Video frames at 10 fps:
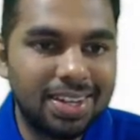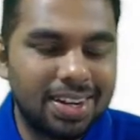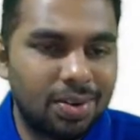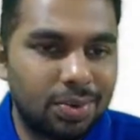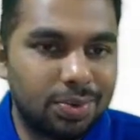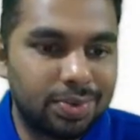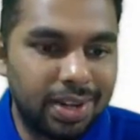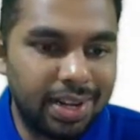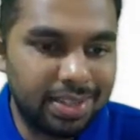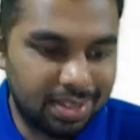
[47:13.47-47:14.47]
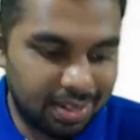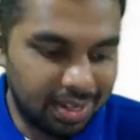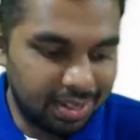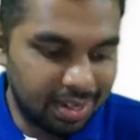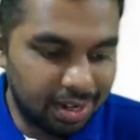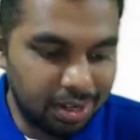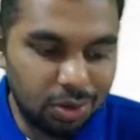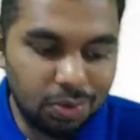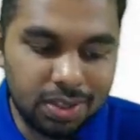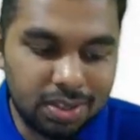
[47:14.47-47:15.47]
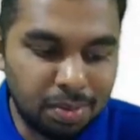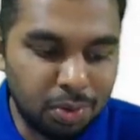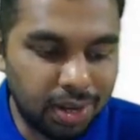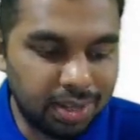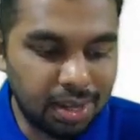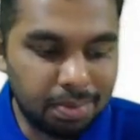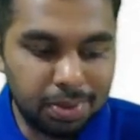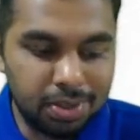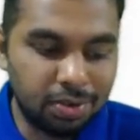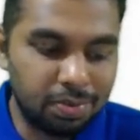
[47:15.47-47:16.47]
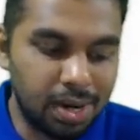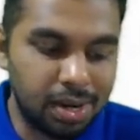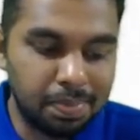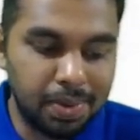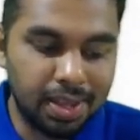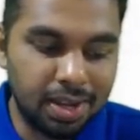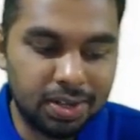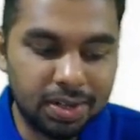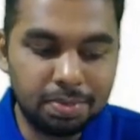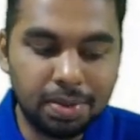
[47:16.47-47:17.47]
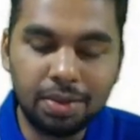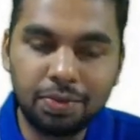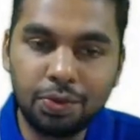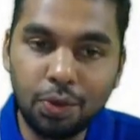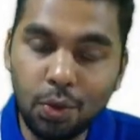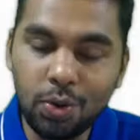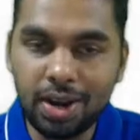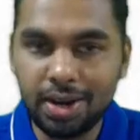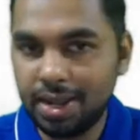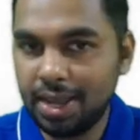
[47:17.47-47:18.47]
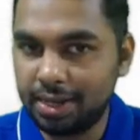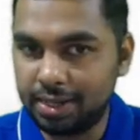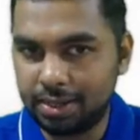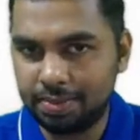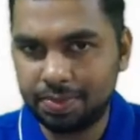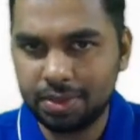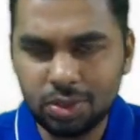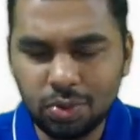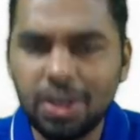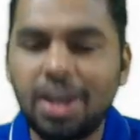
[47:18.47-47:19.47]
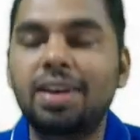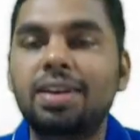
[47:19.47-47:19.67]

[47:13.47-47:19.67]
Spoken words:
Now let's just continue with some more examples of multiplication by 4 and 8. So we had